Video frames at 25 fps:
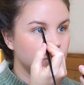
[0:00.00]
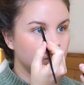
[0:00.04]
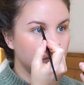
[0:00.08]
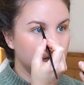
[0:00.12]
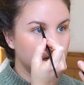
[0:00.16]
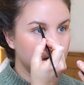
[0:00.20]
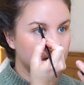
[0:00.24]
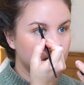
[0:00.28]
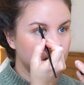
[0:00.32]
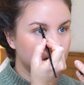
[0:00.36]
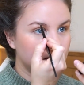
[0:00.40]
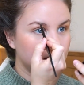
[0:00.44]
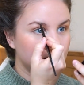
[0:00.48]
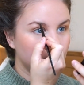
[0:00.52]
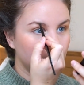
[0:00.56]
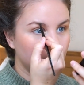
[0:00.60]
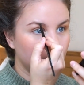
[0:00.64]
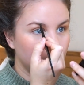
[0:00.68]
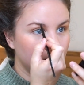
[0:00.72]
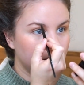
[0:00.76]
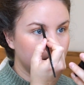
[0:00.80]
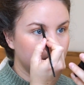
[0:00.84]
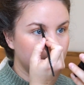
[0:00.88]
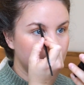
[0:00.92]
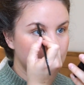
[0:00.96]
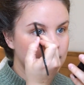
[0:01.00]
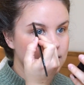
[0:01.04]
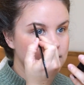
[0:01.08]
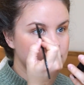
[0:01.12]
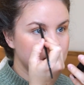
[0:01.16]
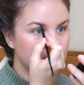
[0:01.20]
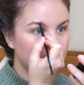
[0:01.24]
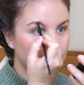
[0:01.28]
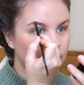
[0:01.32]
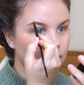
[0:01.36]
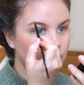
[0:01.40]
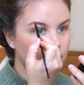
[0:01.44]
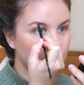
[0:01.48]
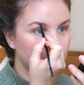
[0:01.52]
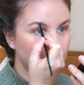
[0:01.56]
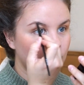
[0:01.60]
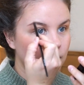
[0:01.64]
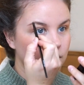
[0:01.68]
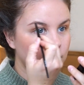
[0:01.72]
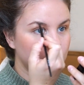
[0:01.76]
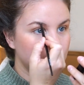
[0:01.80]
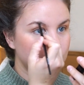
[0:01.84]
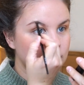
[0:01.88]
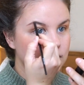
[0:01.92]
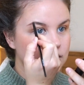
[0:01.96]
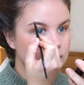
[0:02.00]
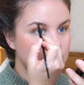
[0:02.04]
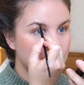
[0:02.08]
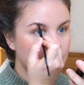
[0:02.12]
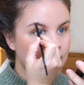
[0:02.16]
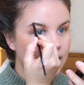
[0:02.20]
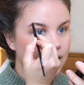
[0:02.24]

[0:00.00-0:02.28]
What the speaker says: with this at the moment.